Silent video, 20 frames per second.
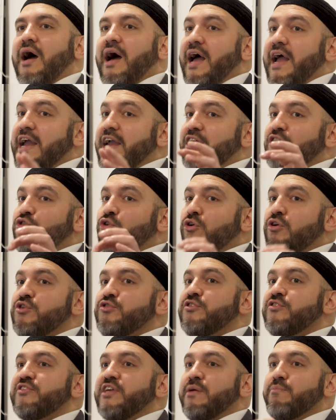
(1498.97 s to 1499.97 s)
I
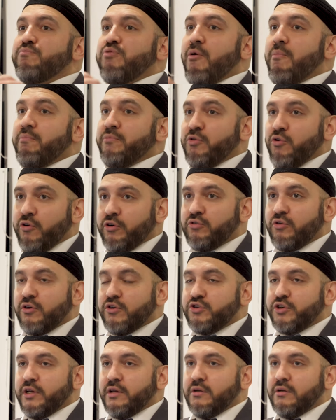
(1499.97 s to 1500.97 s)
acknowledge the same problem you're
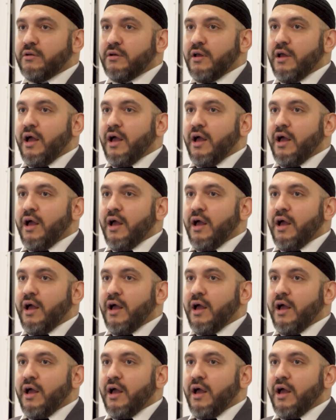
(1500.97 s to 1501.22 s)
acknowledging.